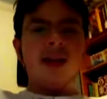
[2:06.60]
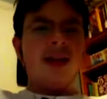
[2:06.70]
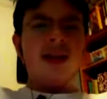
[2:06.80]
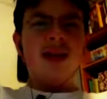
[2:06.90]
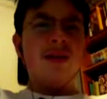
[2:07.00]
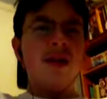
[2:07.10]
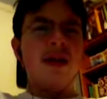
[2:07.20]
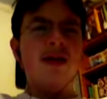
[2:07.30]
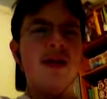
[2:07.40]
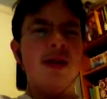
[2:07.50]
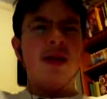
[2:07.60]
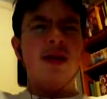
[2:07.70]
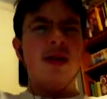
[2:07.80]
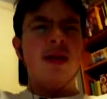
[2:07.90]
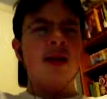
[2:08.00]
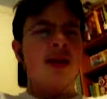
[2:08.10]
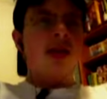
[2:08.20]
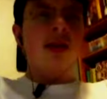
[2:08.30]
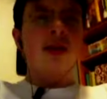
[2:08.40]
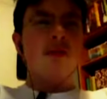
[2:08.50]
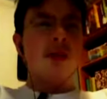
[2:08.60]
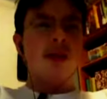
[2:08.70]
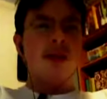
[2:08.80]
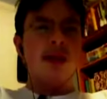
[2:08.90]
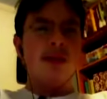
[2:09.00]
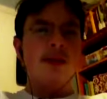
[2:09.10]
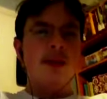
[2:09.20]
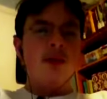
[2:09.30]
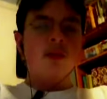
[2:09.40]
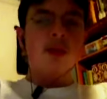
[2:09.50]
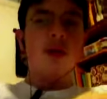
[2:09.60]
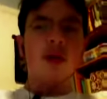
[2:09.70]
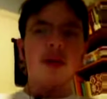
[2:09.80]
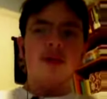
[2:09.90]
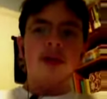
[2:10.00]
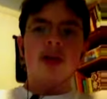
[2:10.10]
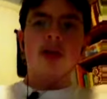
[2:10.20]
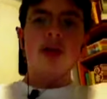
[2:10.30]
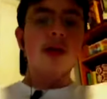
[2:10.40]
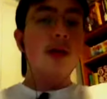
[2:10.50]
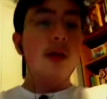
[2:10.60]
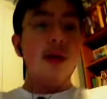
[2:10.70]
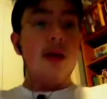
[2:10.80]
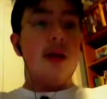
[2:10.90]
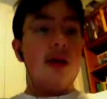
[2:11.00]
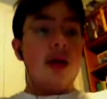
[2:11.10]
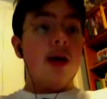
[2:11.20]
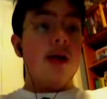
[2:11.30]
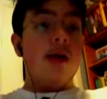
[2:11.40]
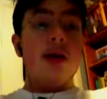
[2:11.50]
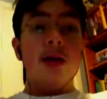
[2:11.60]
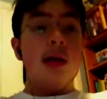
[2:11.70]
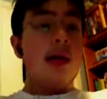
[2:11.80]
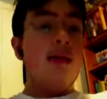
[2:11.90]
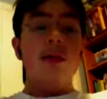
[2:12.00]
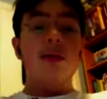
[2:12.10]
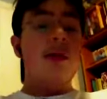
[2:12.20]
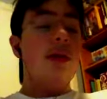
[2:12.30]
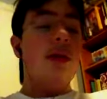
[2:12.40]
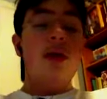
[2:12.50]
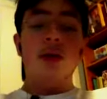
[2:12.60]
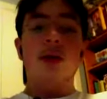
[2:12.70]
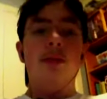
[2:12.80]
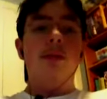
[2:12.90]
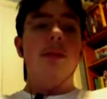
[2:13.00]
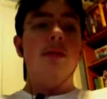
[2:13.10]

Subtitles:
kick-pounding thingy that Wesley Snipes did in one of the fight scenes. Other than that, it was fucking awesome.